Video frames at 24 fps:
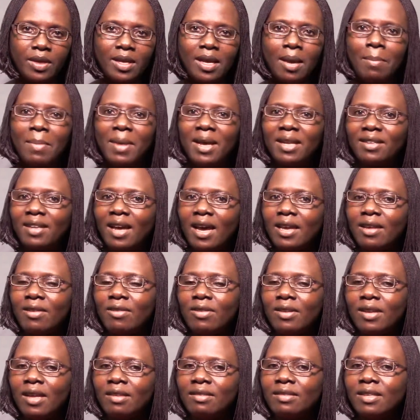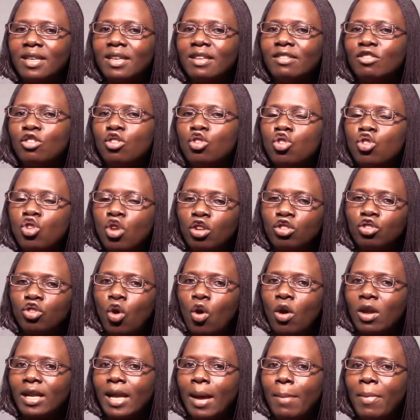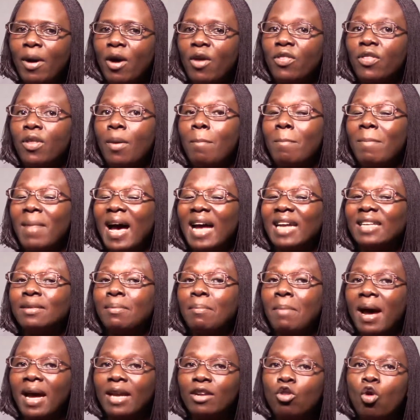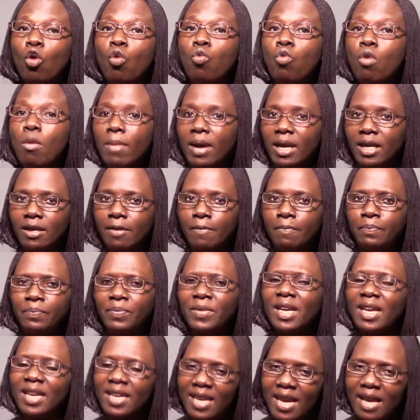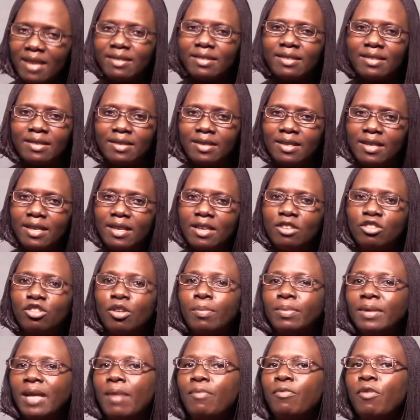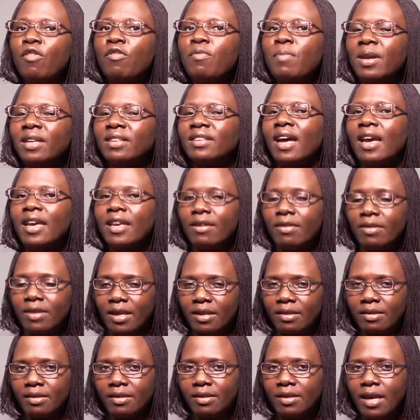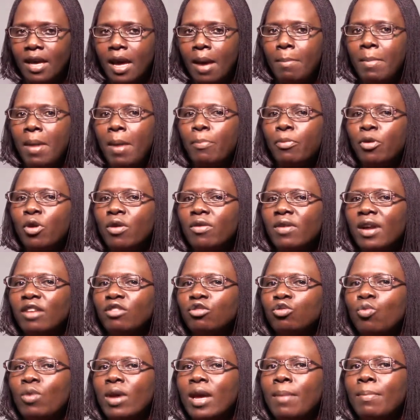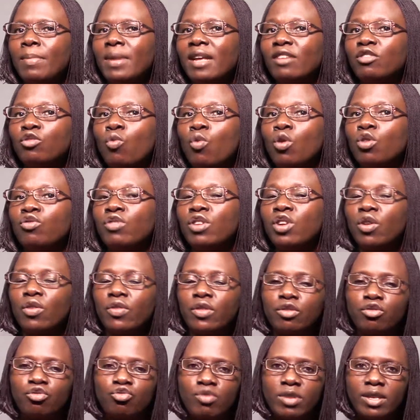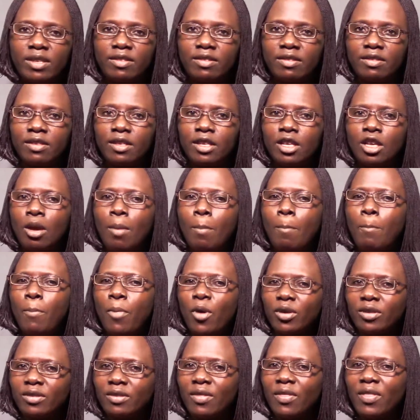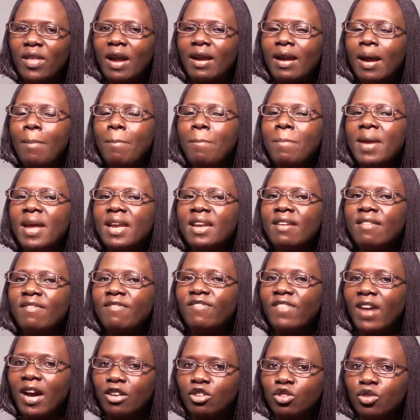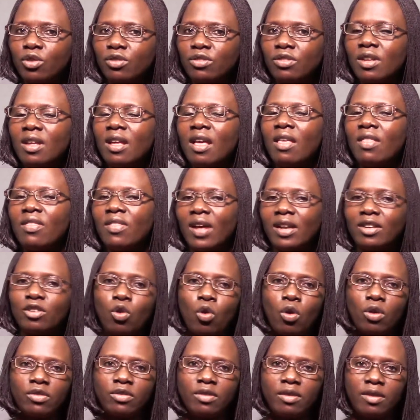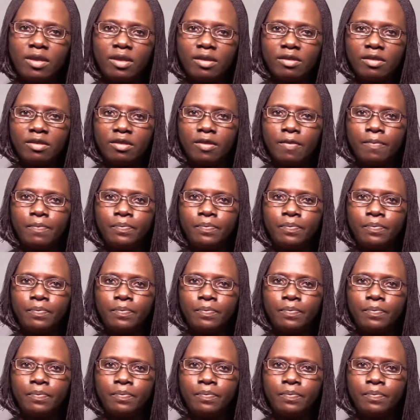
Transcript: Mental illness is not all about the mad man or woman. Yes, some type of mental illness may progress to aimless wandering on the streets, but there are many factors that cause this.